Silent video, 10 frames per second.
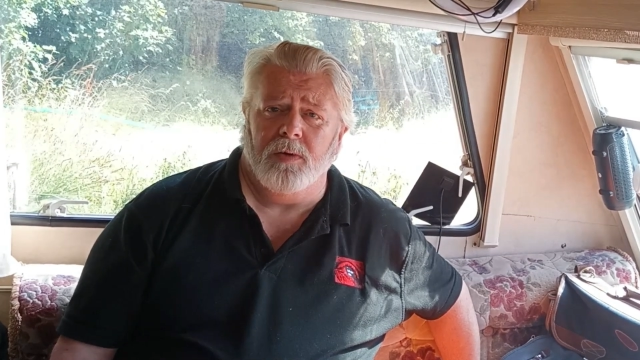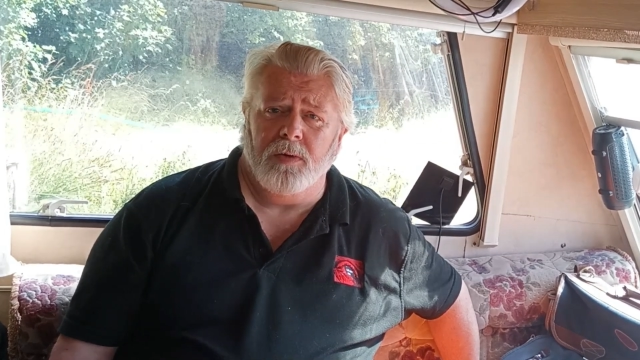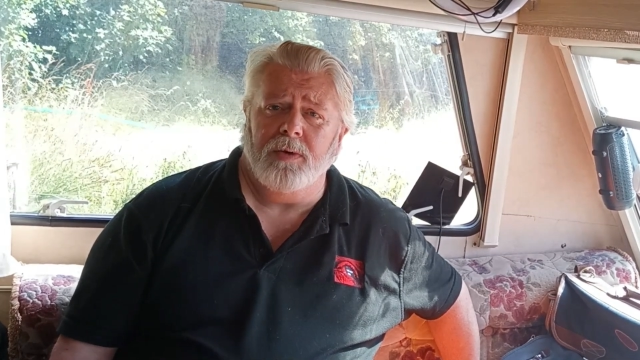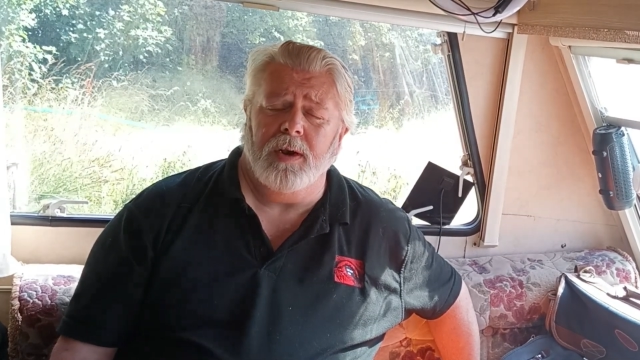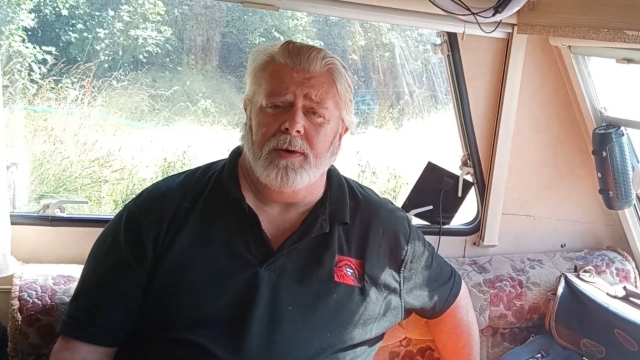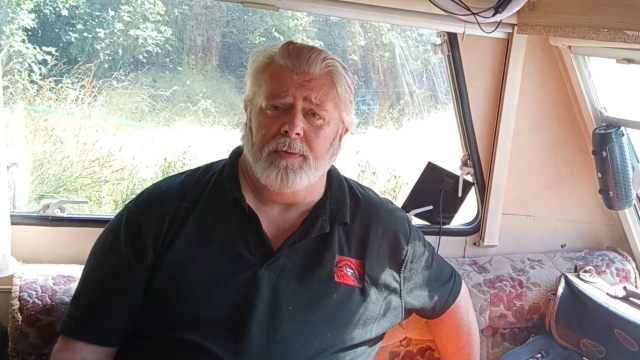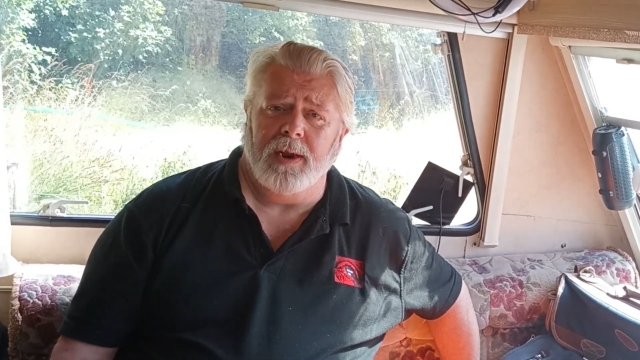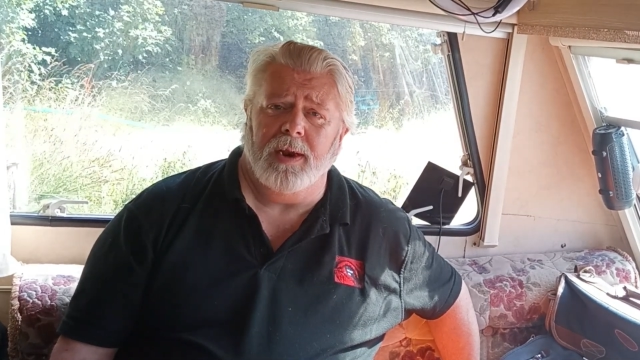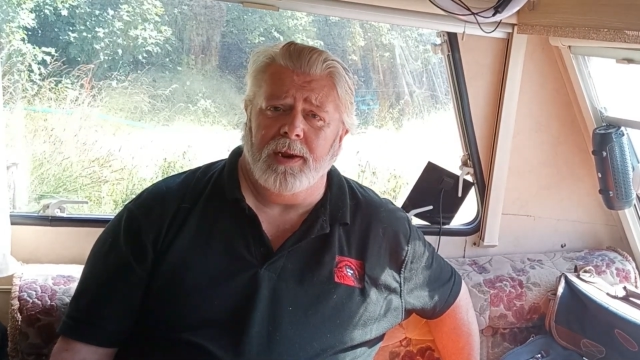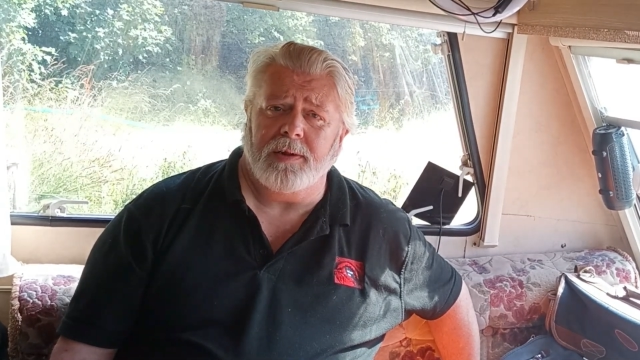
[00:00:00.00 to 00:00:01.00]
only
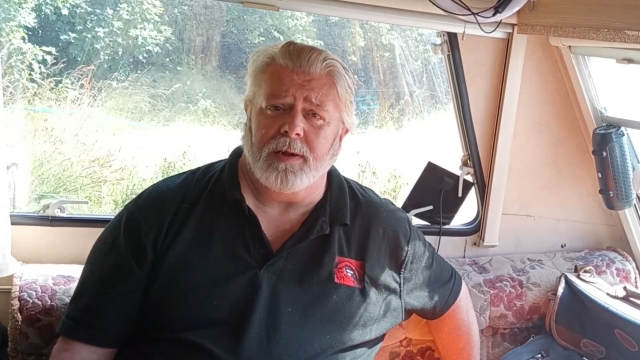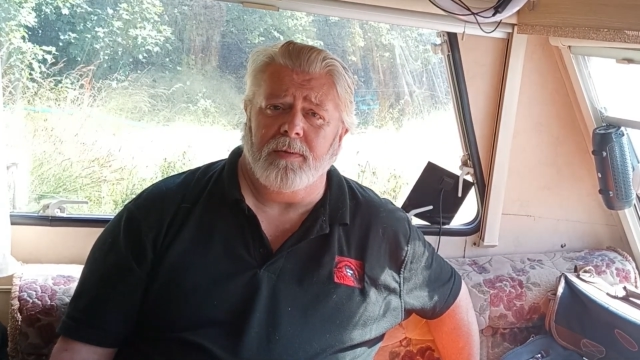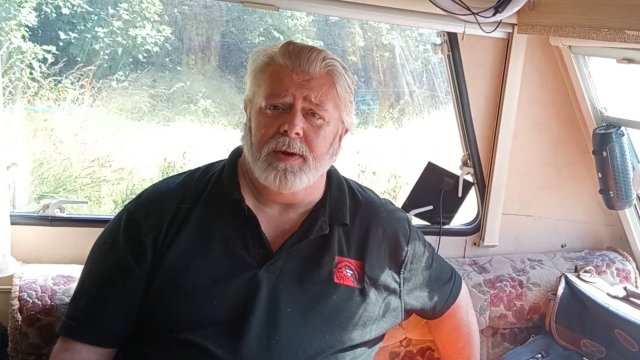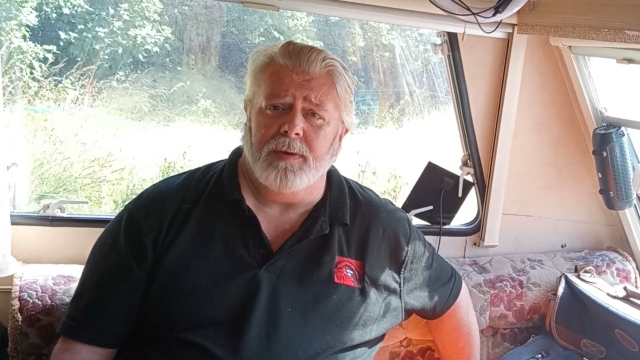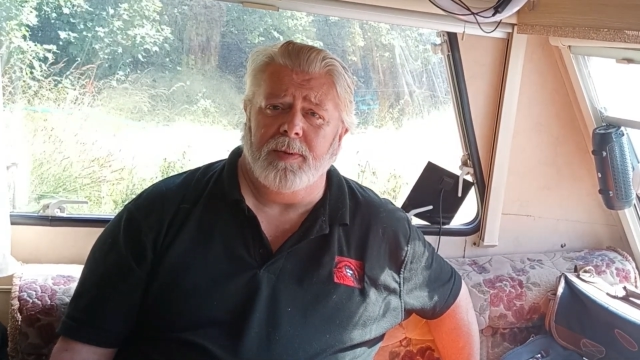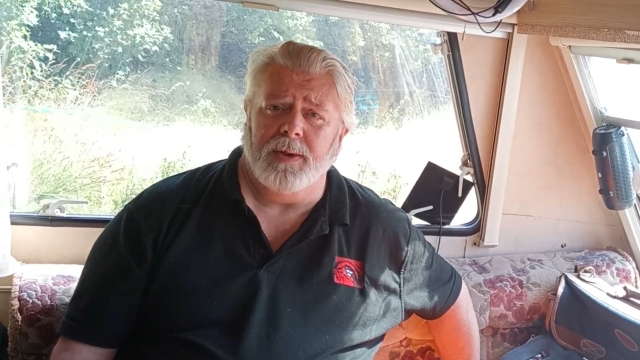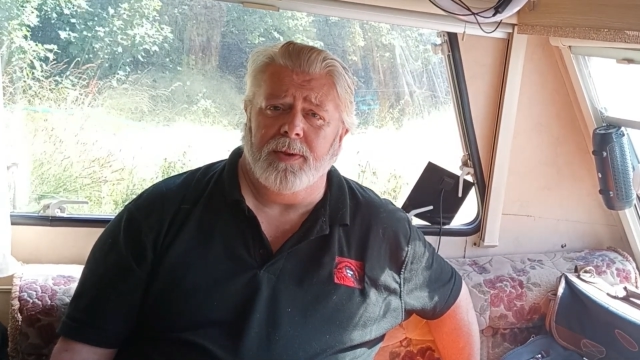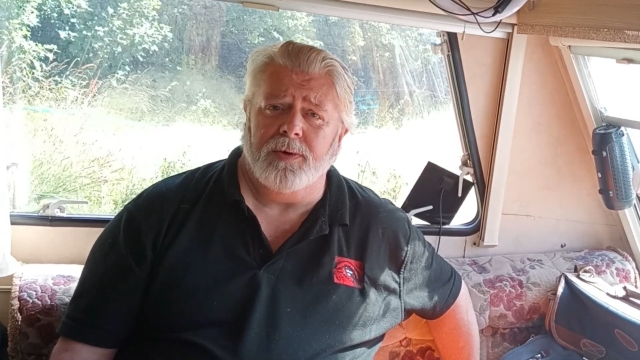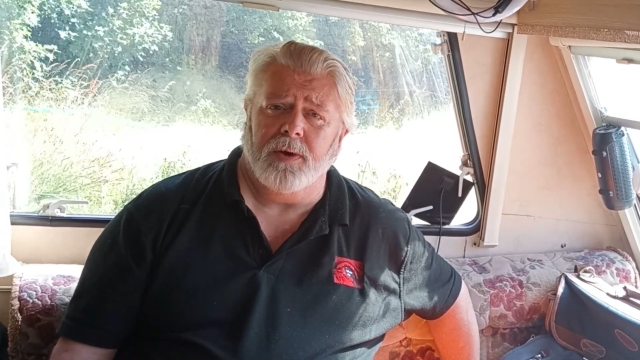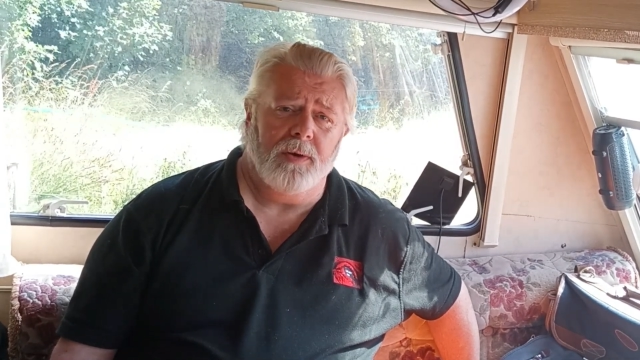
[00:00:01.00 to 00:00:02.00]
realistic way to beat
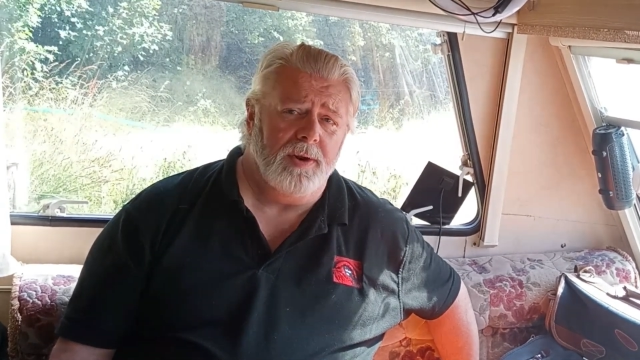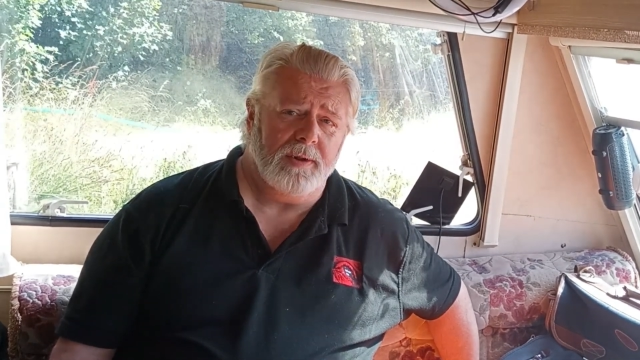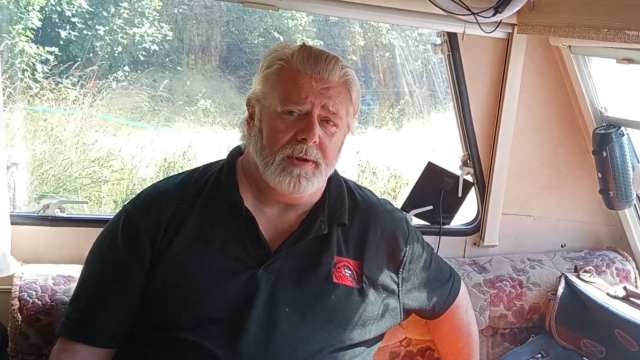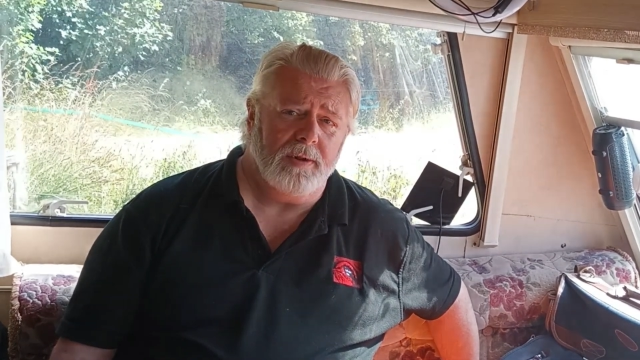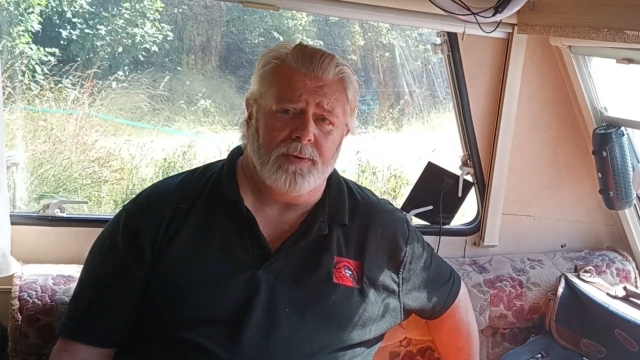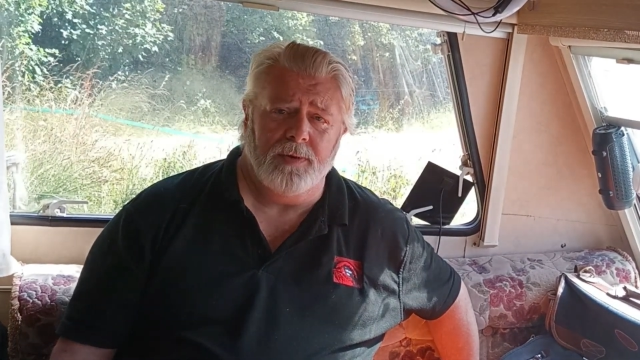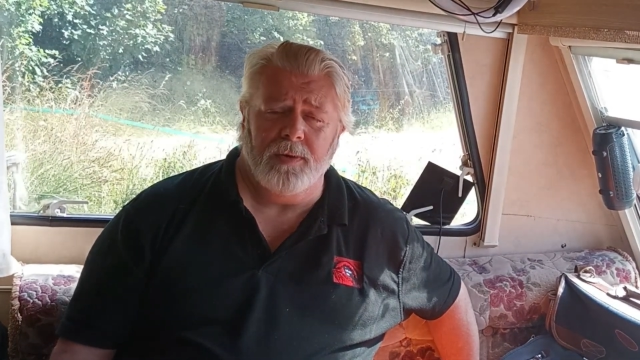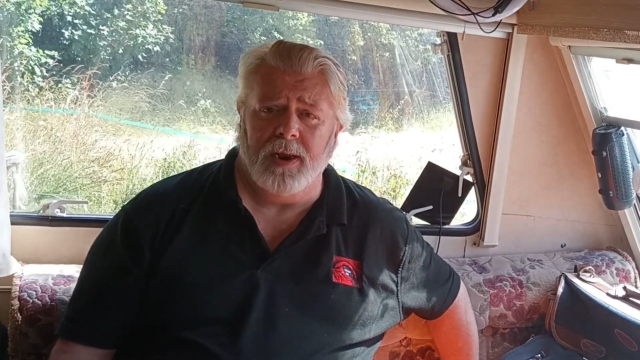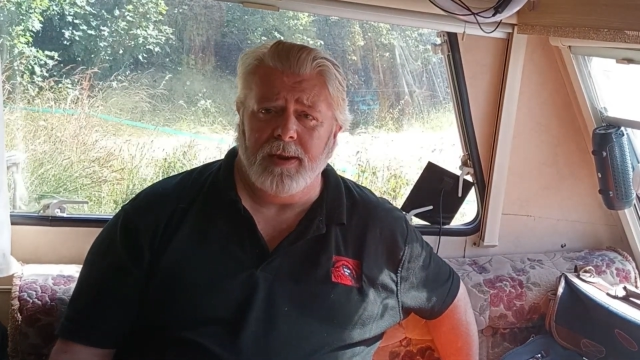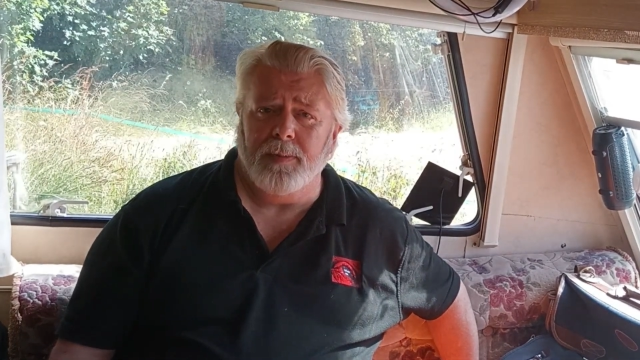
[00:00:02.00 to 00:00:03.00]
the Tories is
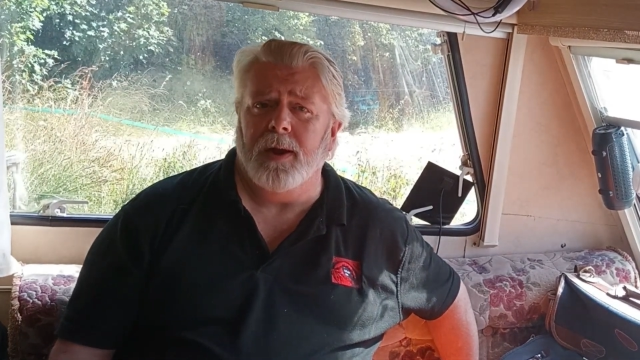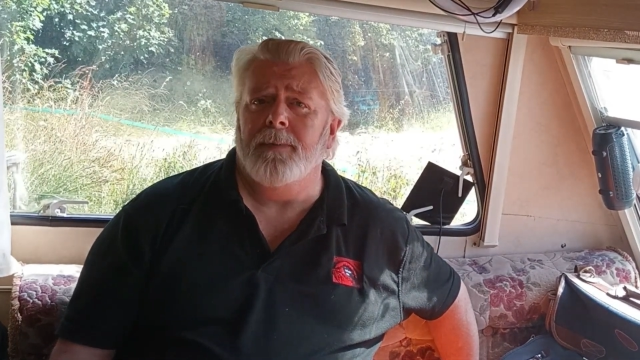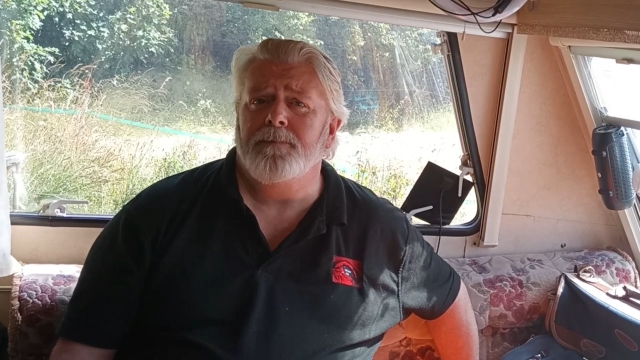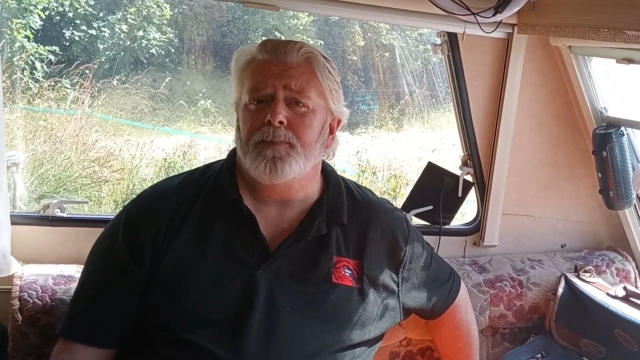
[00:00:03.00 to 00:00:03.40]
through Labour,